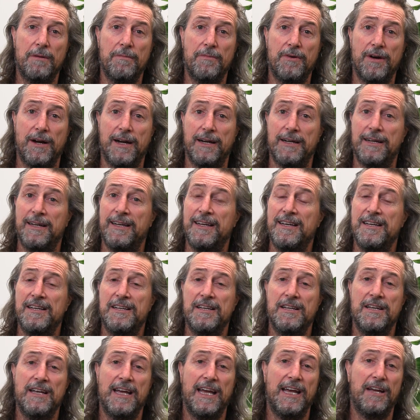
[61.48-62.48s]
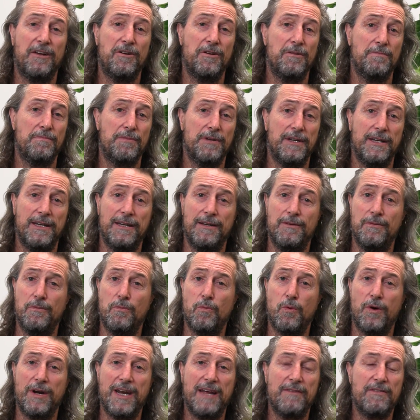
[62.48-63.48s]
membrane, it could be
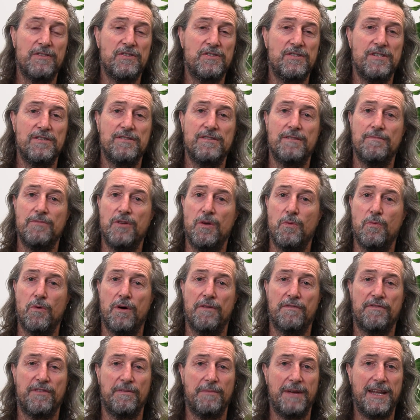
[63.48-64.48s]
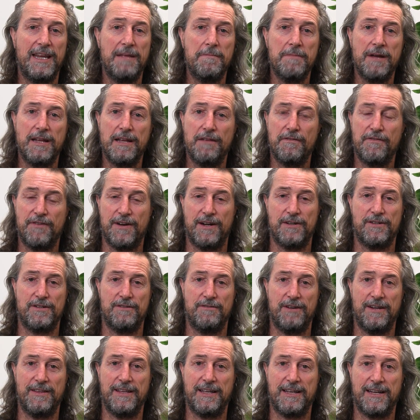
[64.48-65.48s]
whatever system you want from any
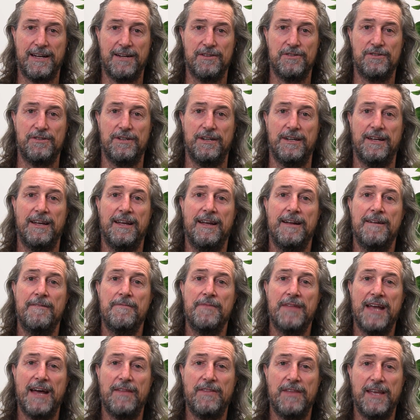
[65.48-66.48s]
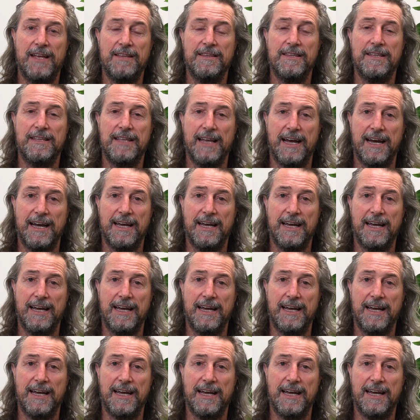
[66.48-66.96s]
manufacturer around the country. At the end of the